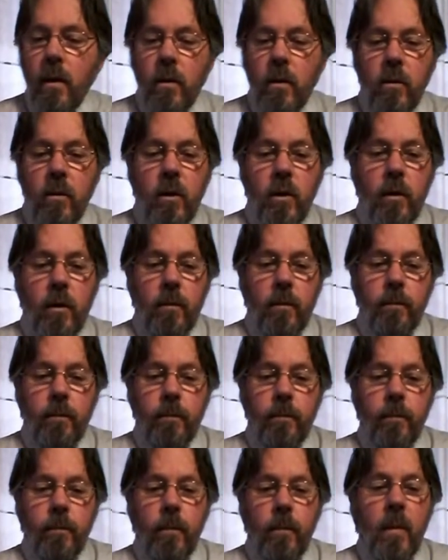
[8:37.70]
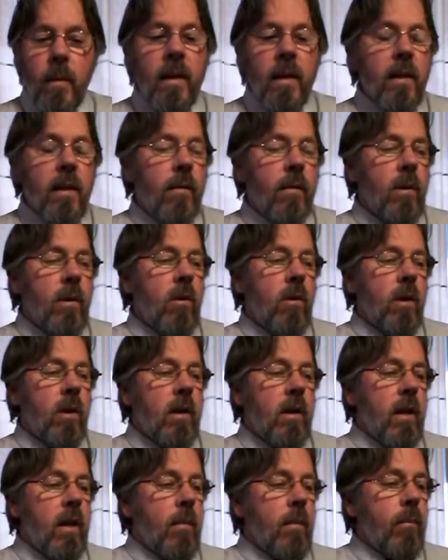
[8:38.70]
So, let's have a look
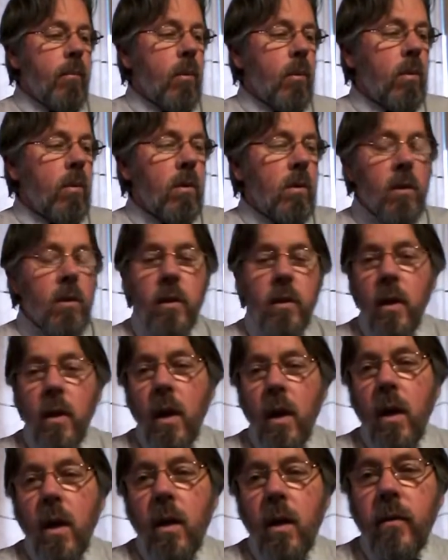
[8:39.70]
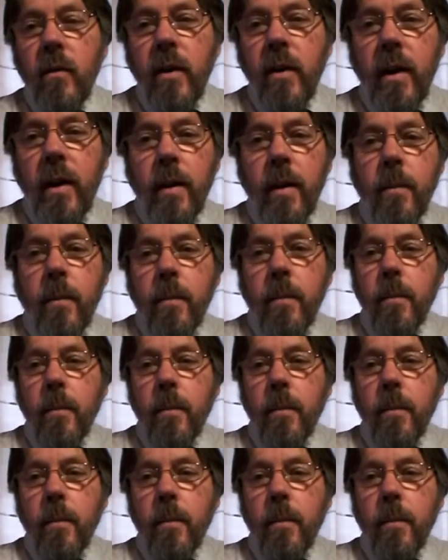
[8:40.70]
at the importance of a name.